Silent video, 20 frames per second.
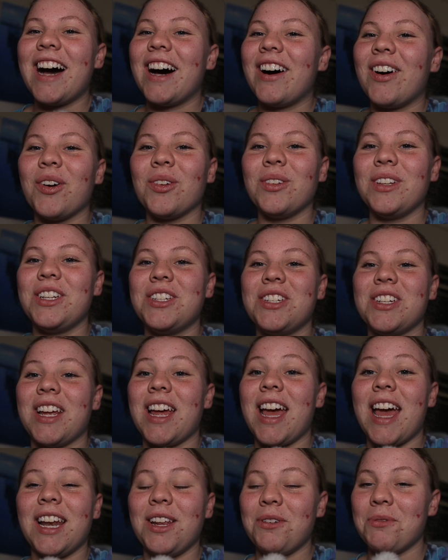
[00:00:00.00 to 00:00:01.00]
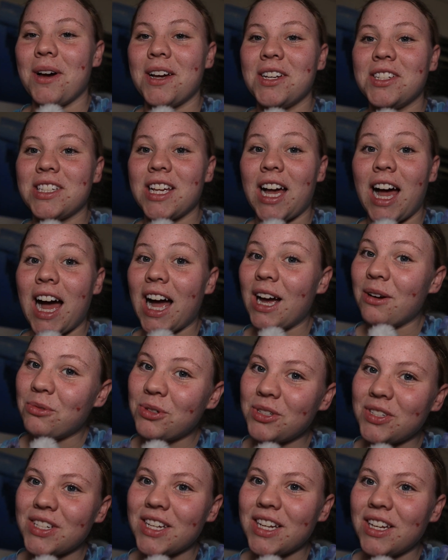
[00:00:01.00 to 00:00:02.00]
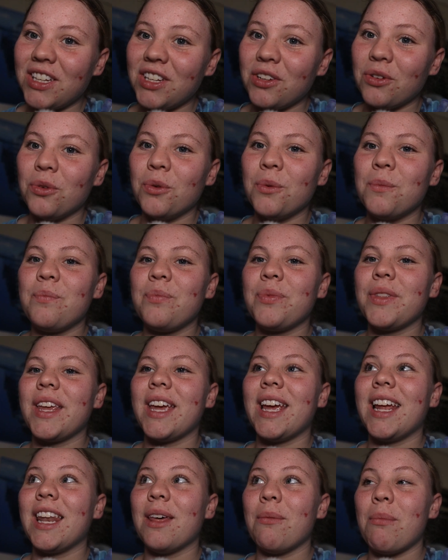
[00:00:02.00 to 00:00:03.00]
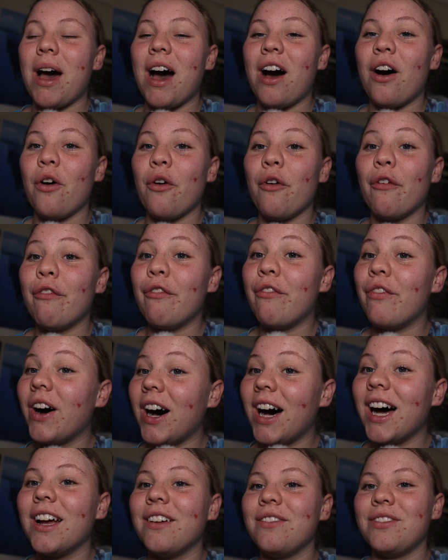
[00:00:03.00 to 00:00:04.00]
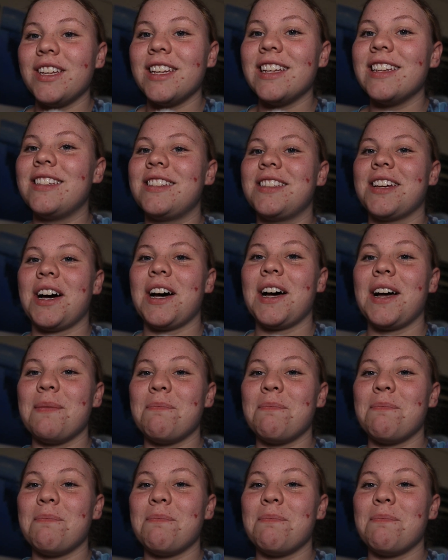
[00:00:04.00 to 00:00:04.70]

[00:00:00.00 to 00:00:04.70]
Holy shit. Anyways, I will see you in about 5 years' time.